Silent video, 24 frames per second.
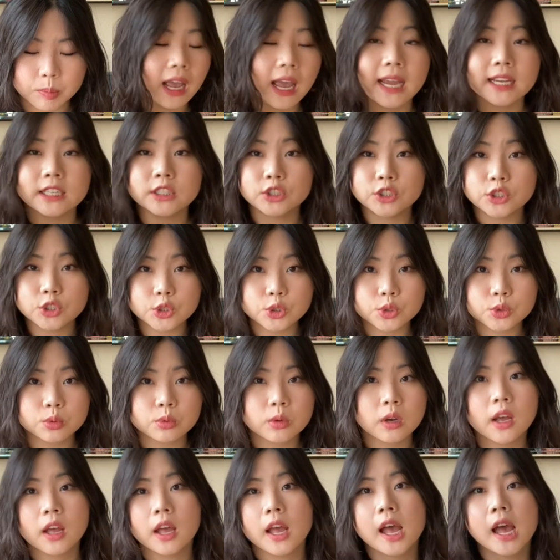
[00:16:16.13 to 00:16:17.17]
I do
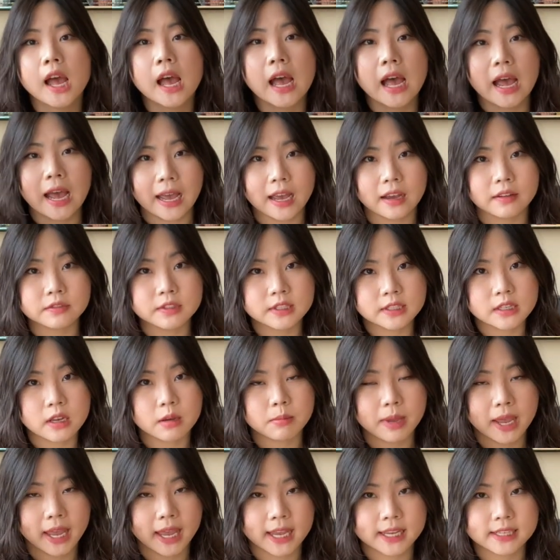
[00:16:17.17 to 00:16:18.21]
have some
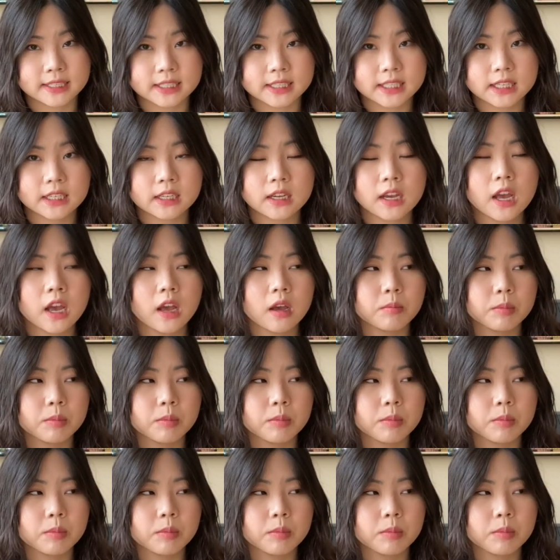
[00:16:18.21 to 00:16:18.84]
handy